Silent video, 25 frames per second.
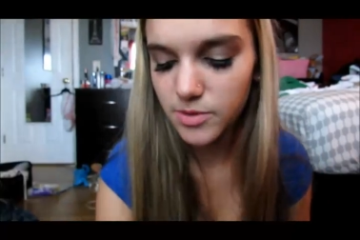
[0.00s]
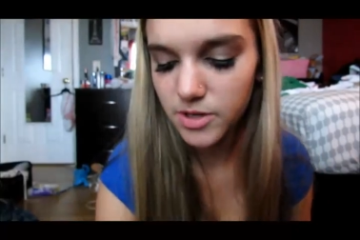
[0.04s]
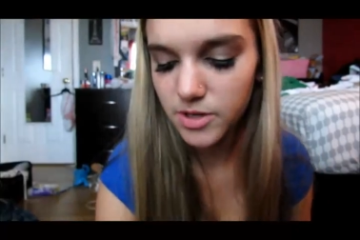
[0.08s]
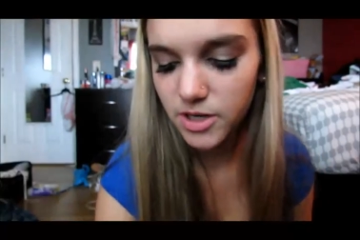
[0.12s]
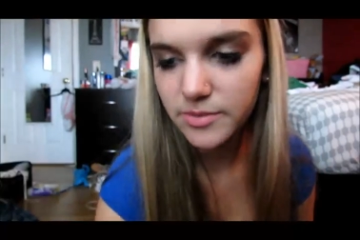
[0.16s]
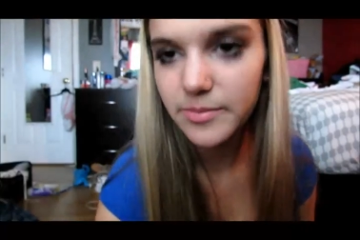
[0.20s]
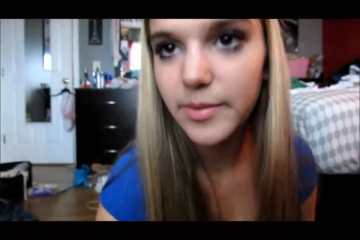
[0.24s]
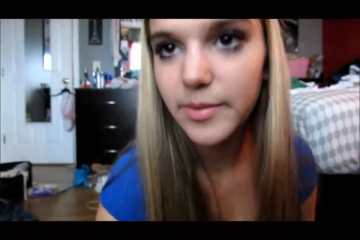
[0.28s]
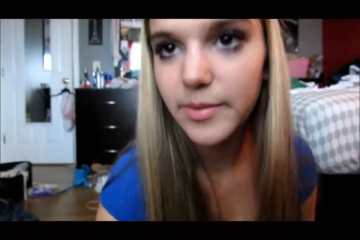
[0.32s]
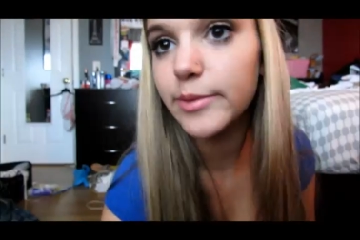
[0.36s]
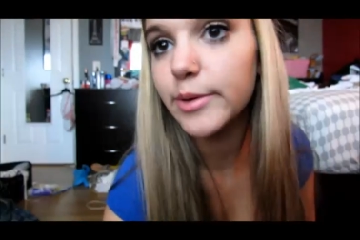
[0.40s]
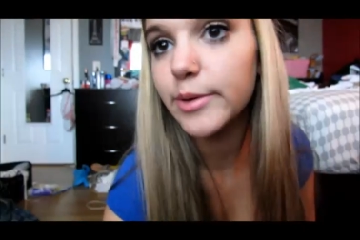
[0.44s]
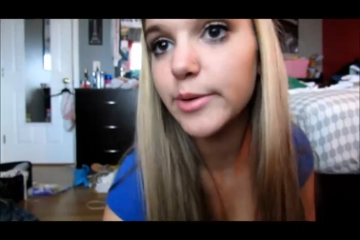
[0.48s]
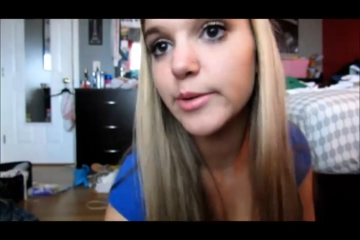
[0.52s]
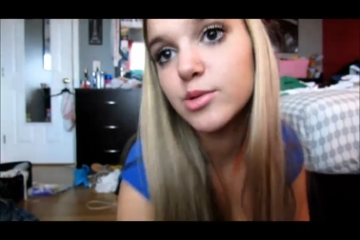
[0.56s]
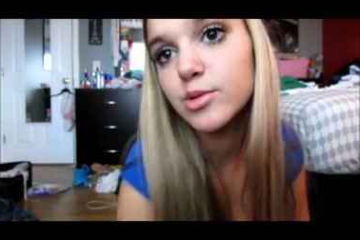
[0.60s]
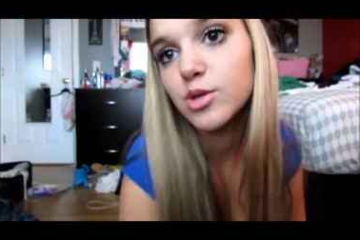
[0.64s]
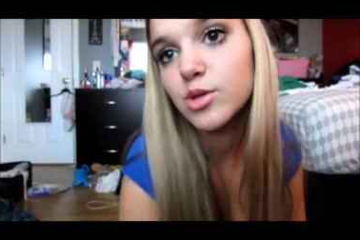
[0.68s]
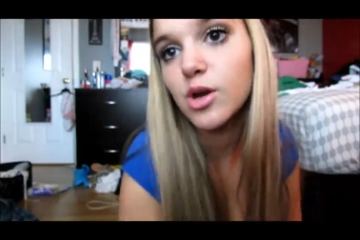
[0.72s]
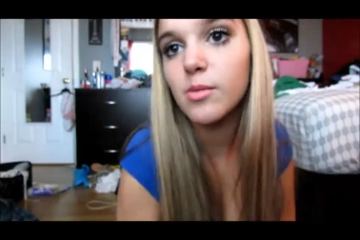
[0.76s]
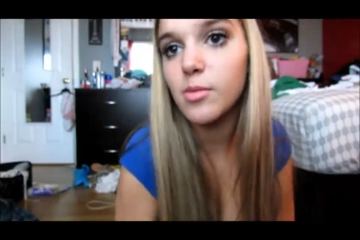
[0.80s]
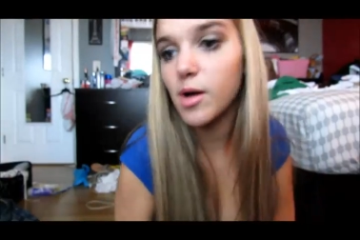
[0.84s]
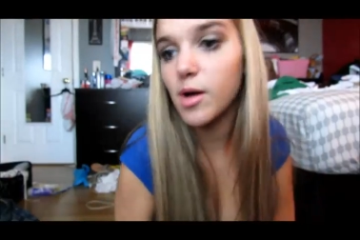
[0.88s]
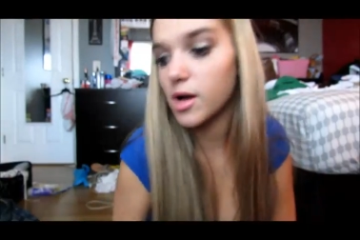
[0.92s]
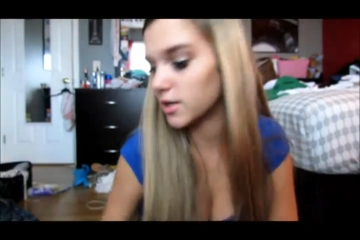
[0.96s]
to put it in my room,
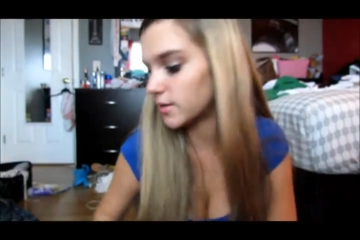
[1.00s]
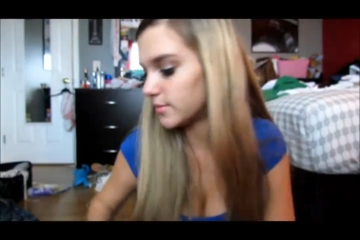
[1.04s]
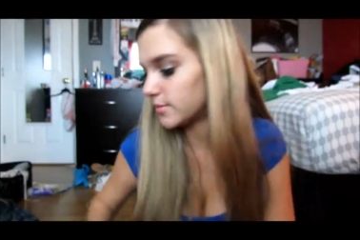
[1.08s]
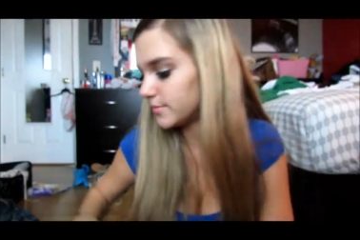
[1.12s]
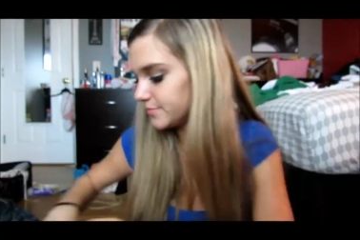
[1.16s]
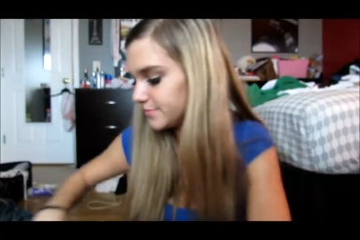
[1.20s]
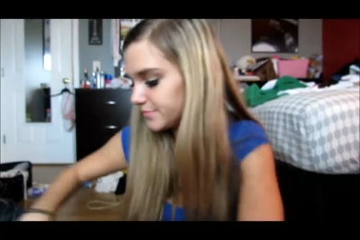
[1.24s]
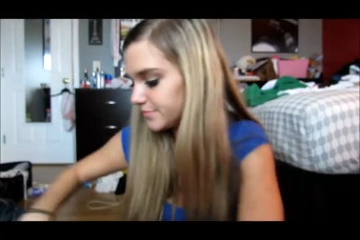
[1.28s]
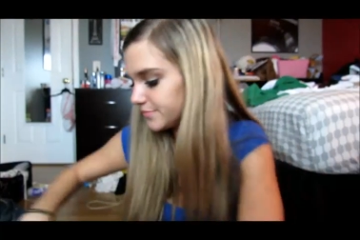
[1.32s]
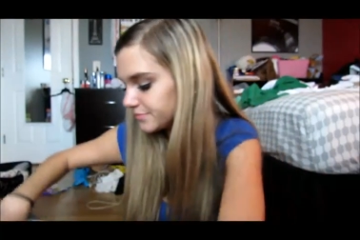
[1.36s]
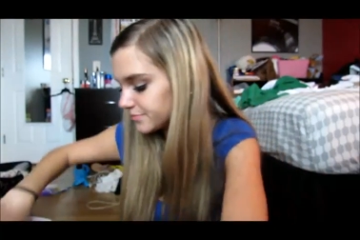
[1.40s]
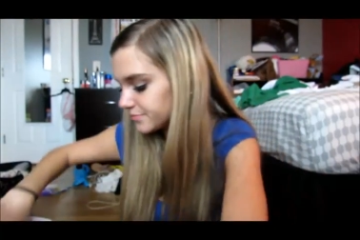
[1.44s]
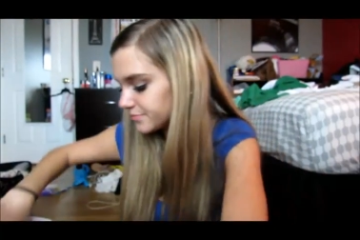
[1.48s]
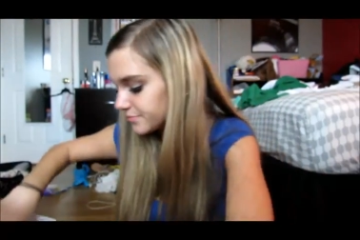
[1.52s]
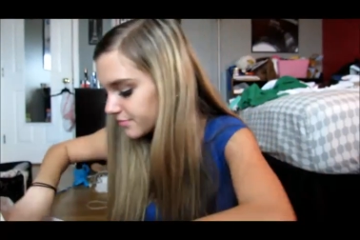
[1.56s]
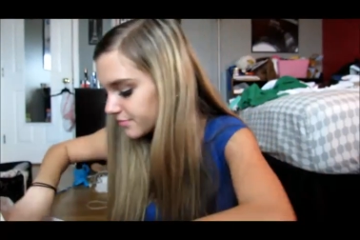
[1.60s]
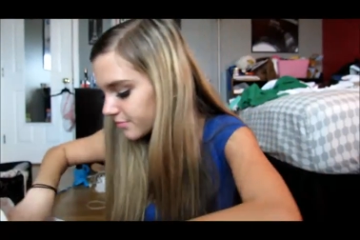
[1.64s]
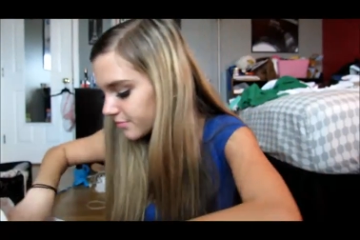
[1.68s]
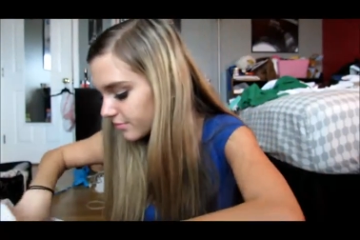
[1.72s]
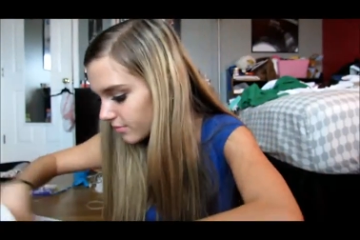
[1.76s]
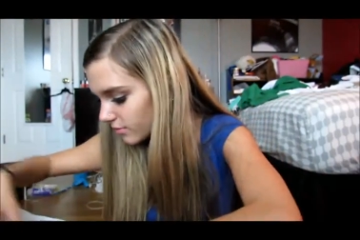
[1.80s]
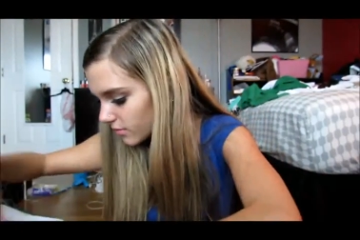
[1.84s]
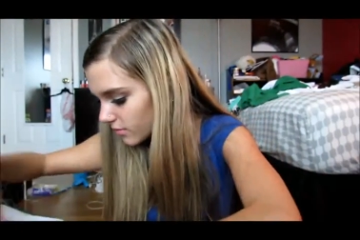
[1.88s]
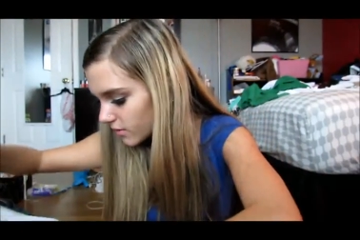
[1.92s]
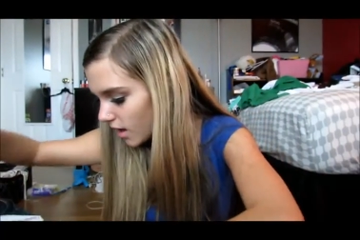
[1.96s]
so I bought it.
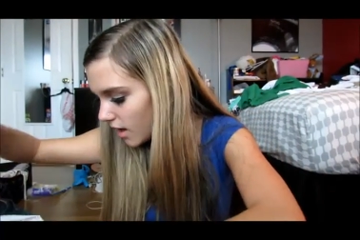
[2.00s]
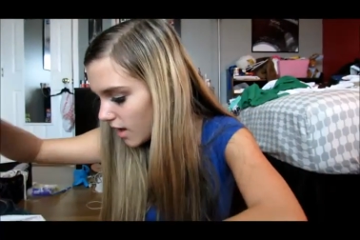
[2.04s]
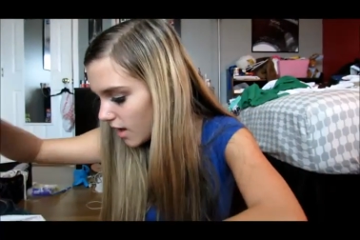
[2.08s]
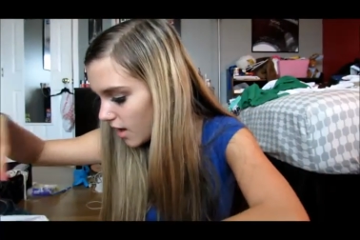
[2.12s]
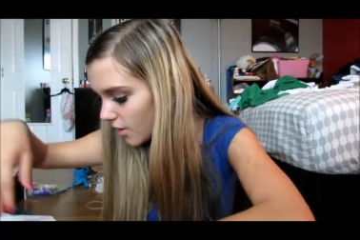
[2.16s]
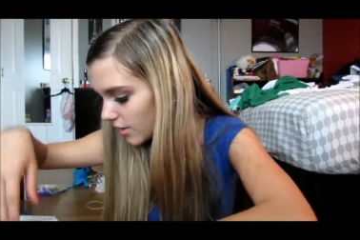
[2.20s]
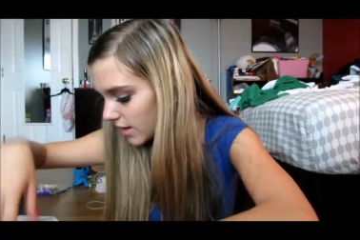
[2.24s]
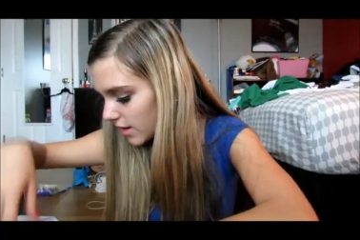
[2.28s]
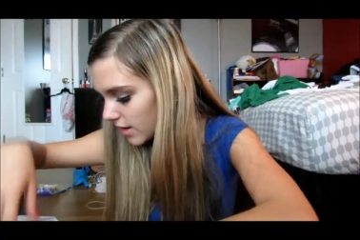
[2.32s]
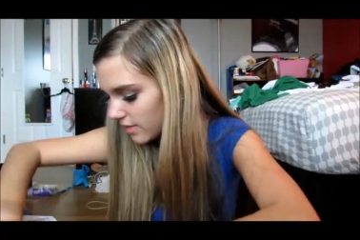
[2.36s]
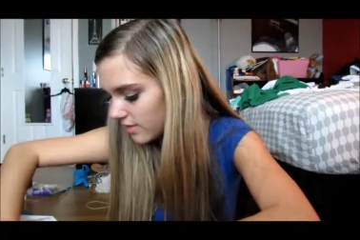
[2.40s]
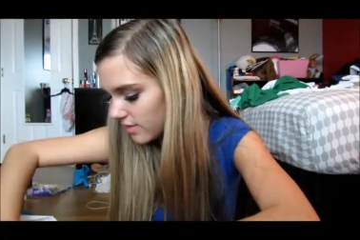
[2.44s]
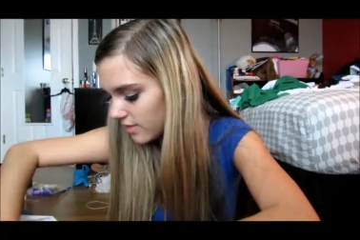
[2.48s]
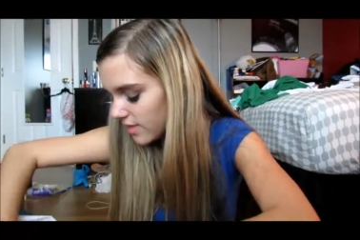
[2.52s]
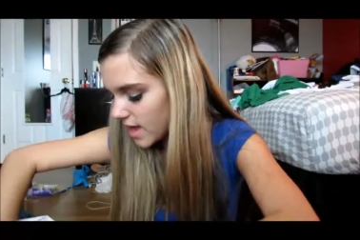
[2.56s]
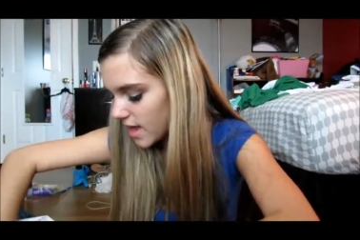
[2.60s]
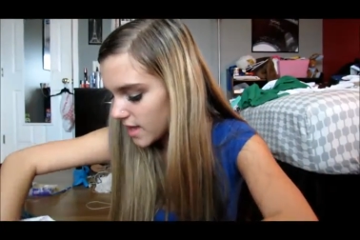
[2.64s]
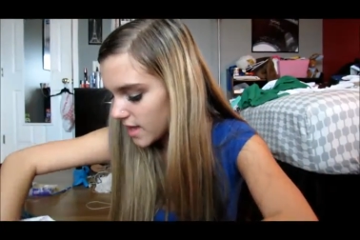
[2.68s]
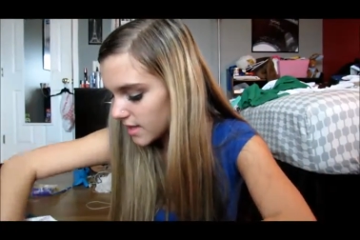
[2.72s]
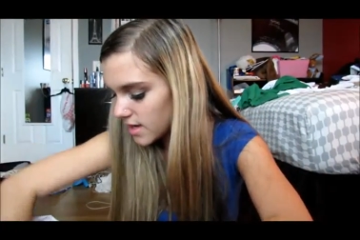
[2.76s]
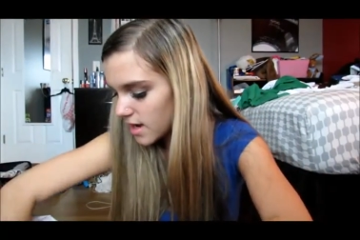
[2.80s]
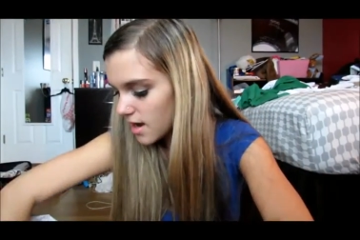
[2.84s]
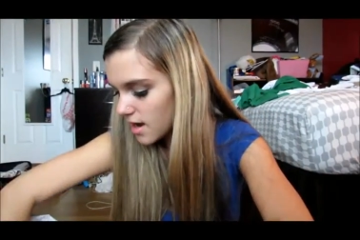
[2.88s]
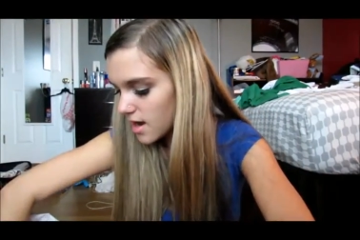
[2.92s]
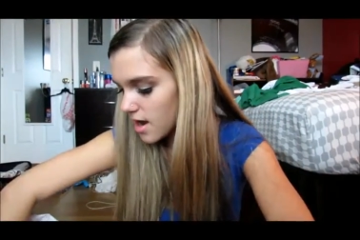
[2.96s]
Okay,
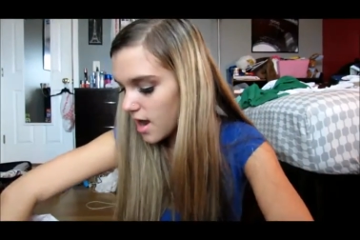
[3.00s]
then